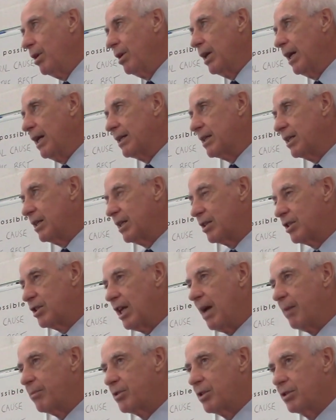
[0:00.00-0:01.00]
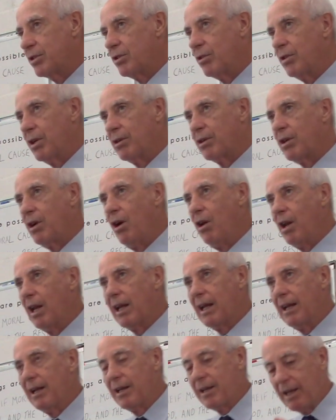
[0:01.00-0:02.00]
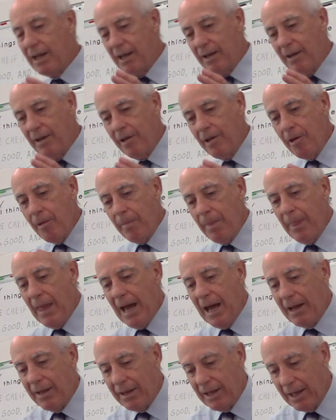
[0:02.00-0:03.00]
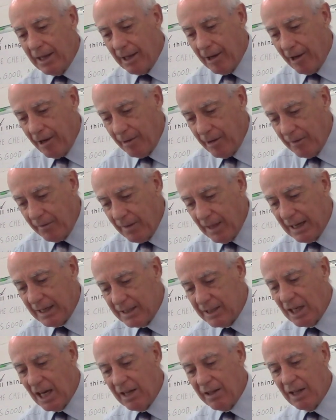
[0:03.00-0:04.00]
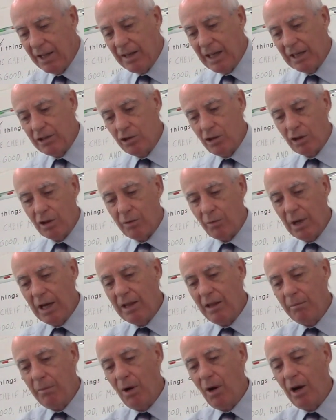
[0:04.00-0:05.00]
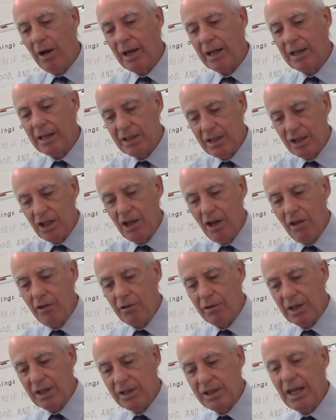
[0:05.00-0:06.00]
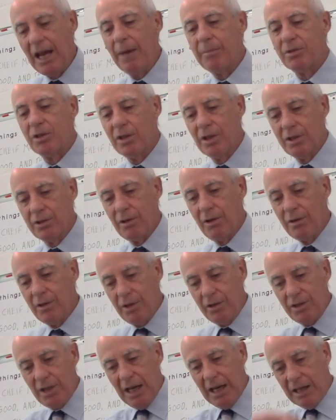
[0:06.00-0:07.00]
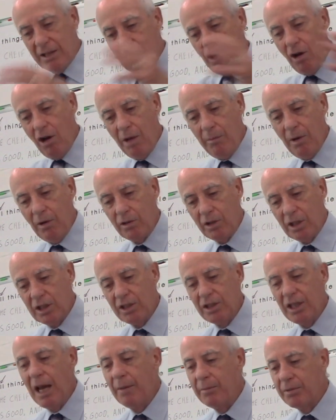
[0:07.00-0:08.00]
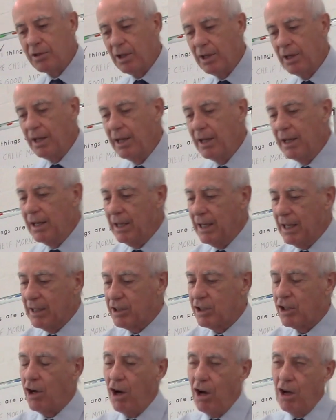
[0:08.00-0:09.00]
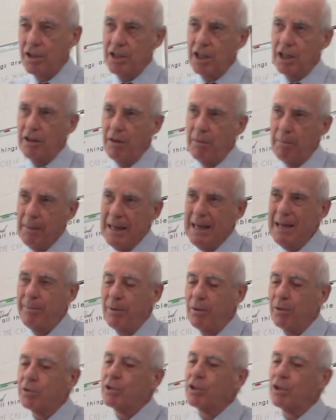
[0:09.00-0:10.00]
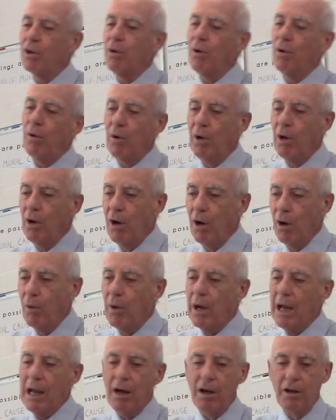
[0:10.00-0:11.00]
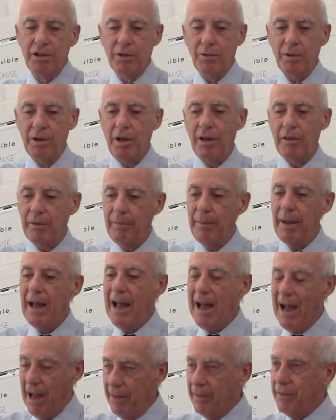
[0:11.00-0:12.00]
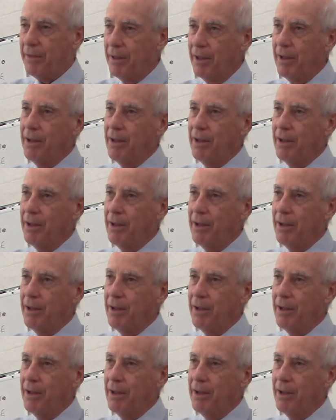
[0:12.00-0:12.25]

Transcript: It's a deception. So they're calling it if they say that they took away the body, this is another deception. So they're saying it's all about deception. It's causing the people to go away onto another path.